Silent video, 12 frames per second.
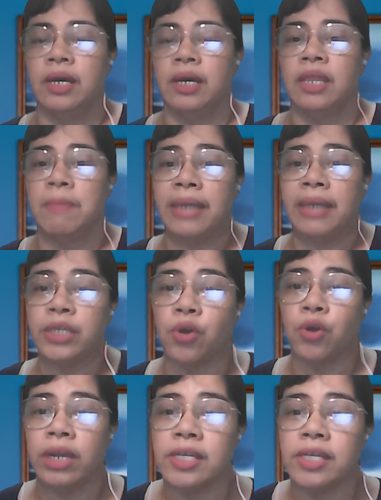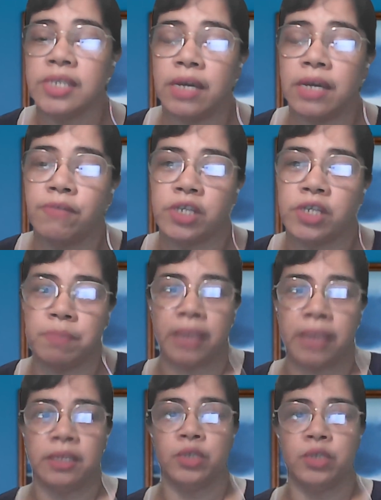The mandatory listing of
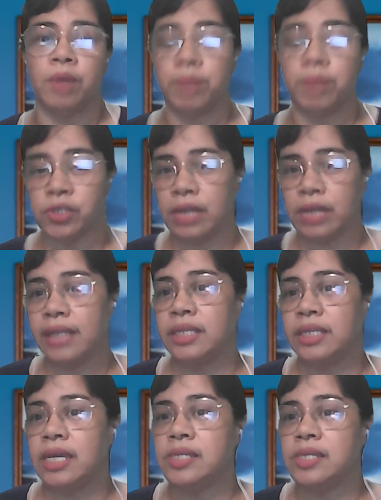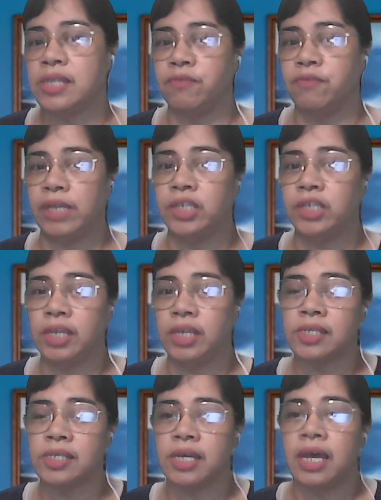suspected drug personalities in villages
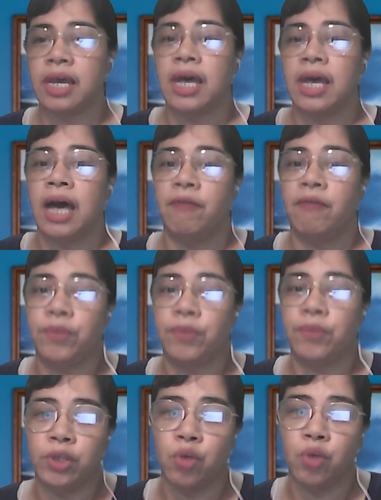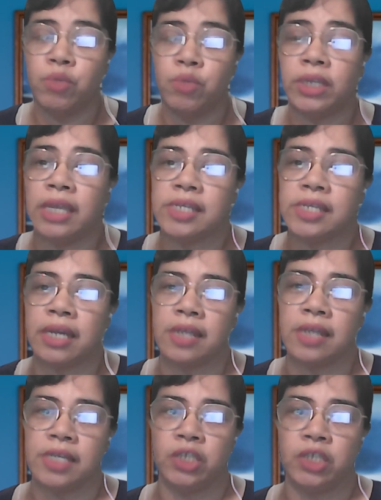have turned communities
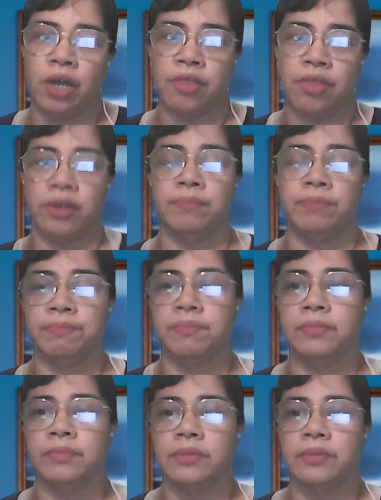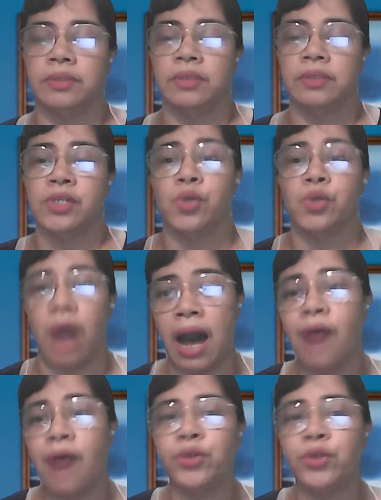against each other. So
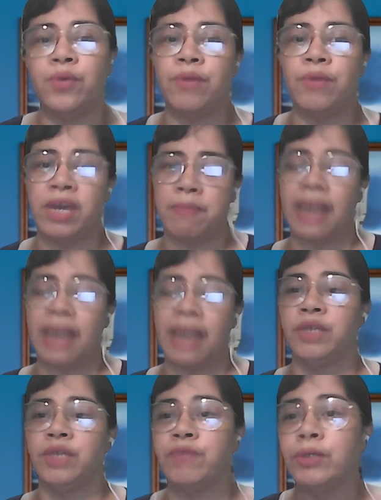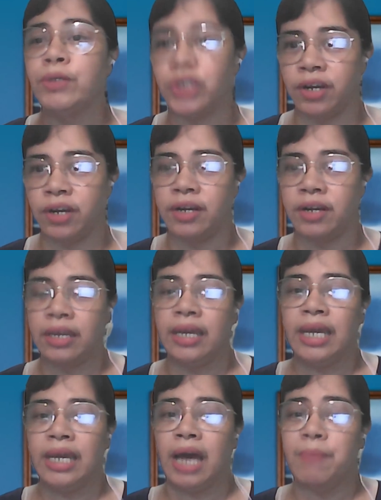how do we reimagine a future
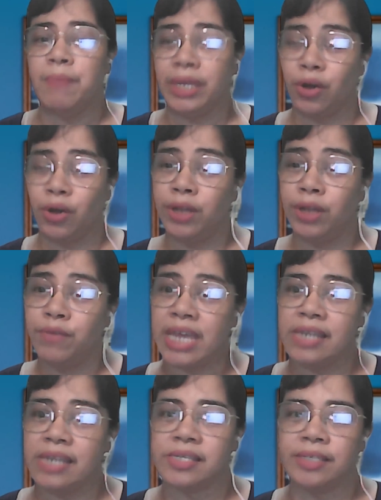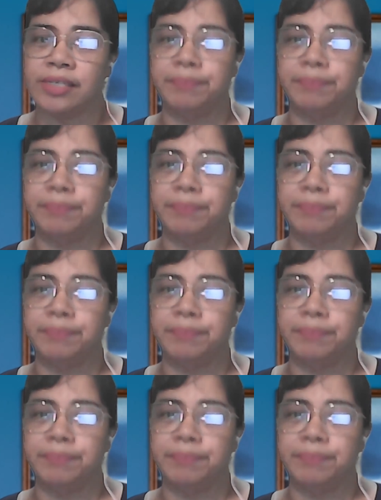amid all of these?